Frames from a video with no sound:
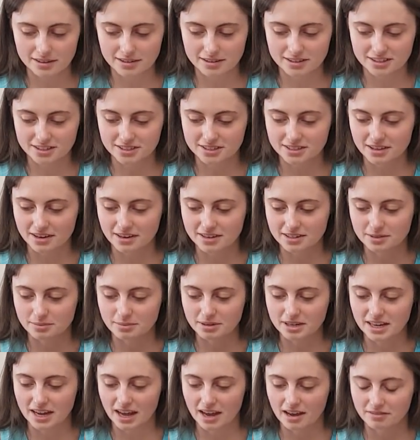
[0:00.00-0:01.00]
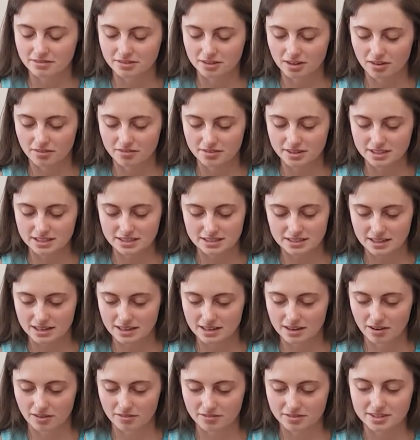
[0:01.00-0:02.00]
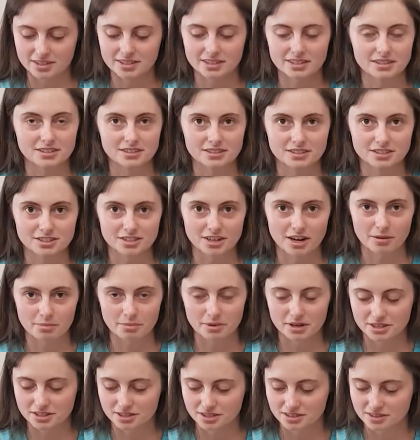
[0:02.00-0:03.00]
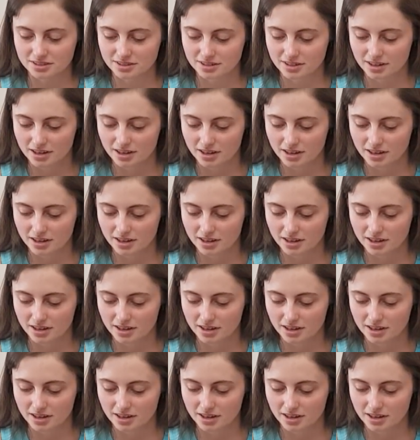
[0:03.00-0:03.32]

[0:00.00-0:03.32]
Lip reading: Just something to be careful of is obviously the sharp edges.